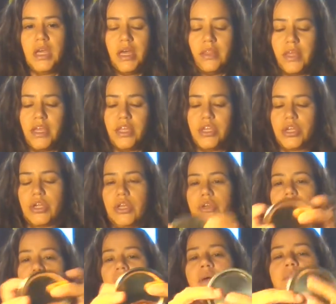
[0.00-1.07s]
And then you're going to
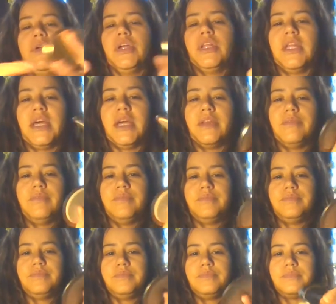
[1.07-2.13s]
grab your lid,
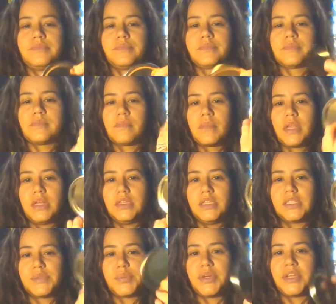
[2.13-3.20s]

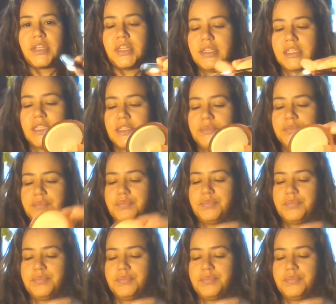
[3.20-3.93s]
this part of the lid,